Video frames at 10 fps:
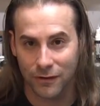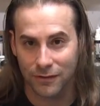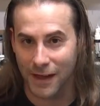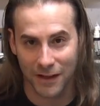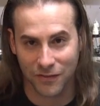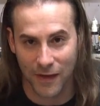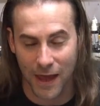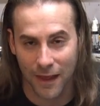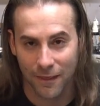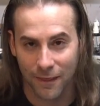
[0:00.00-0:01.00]
That's
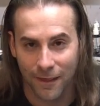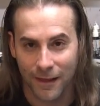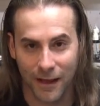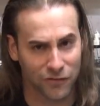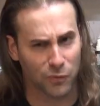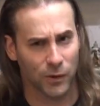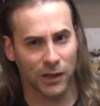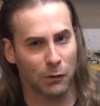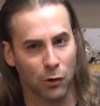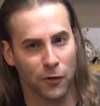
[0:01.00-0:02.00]
it. Is it
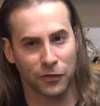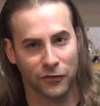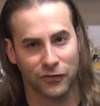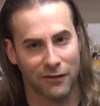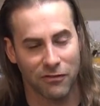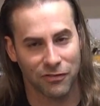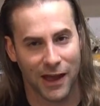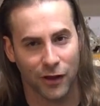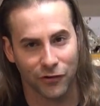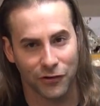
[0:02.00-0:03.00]
really worth the
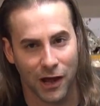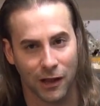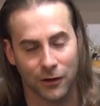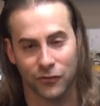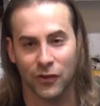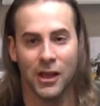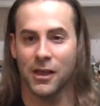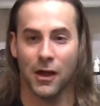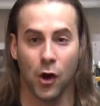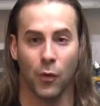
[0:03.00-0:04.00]
$7,000?
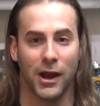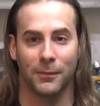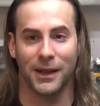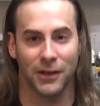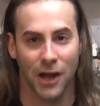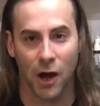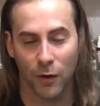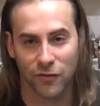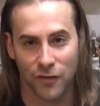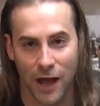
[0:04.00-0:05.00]
Oh, wait a minute. No,
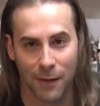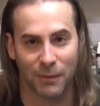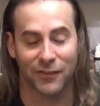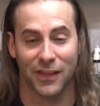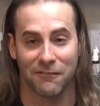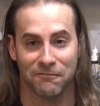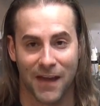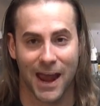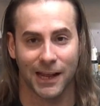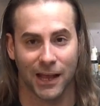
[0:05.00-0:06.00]
it's not, because that
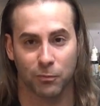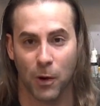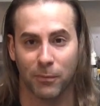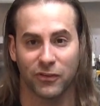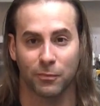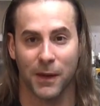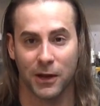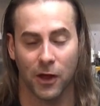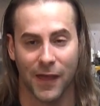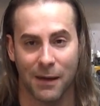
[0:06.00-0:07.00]
fat ass probably spent
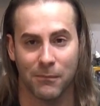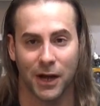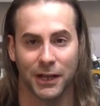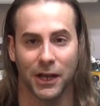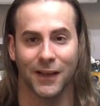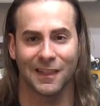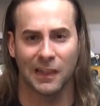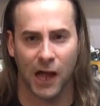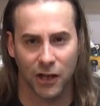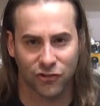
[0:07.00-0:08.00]
all that money on
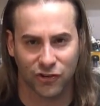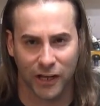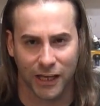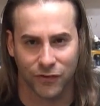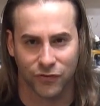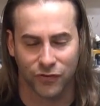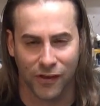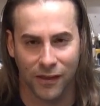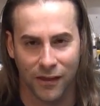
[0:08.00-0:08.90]
lunches.